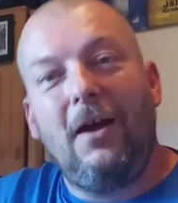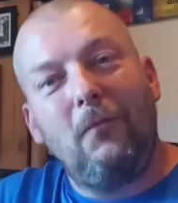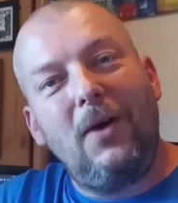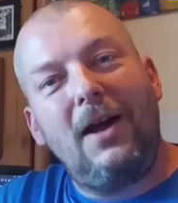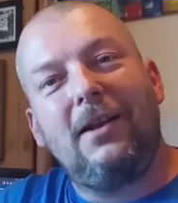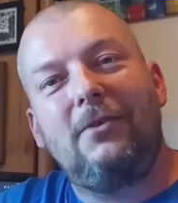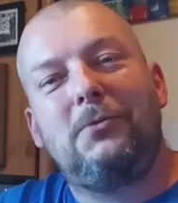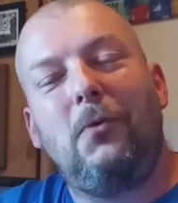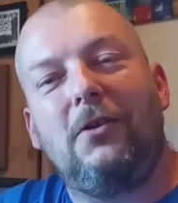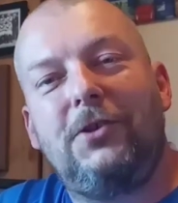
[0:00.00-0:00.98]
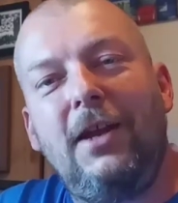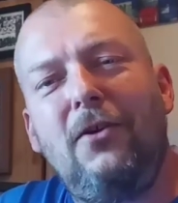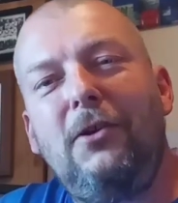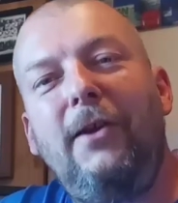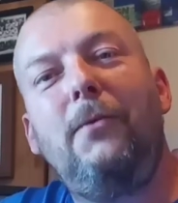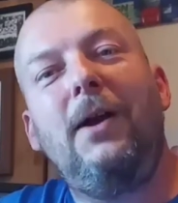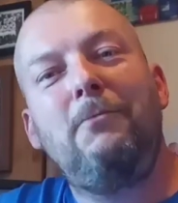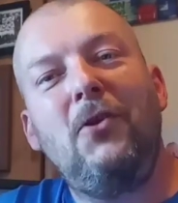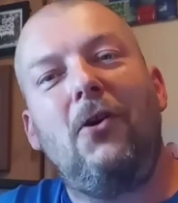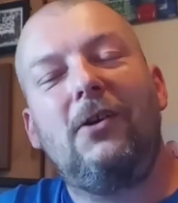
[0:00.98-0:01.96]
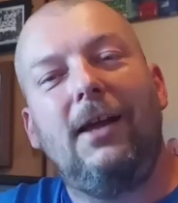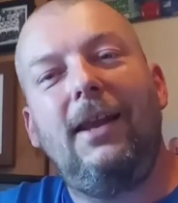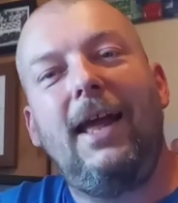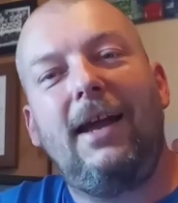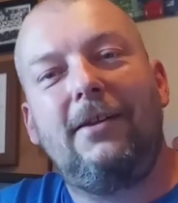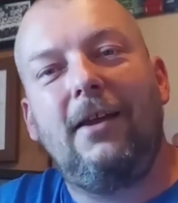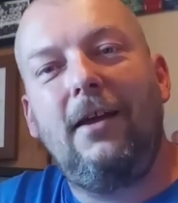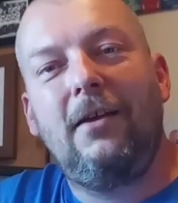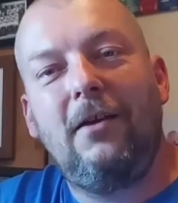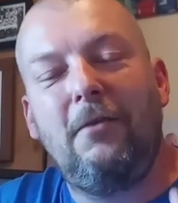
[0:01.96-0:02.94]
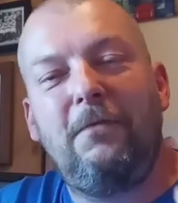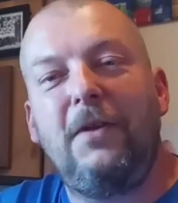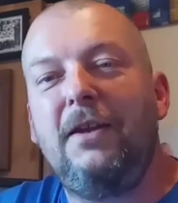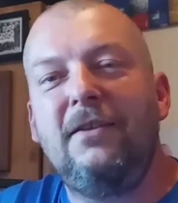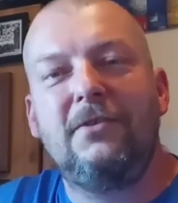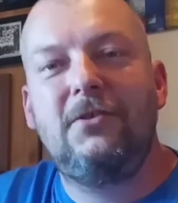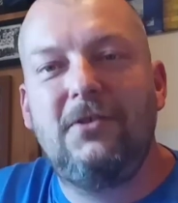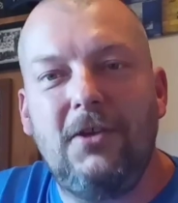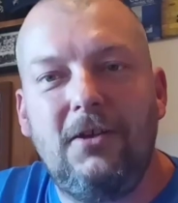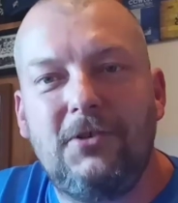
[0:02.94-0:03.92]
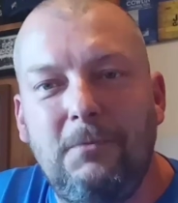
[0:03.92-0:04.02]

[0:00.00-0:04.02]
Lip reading: And while I was watching it, although I'm not a collector of things as such,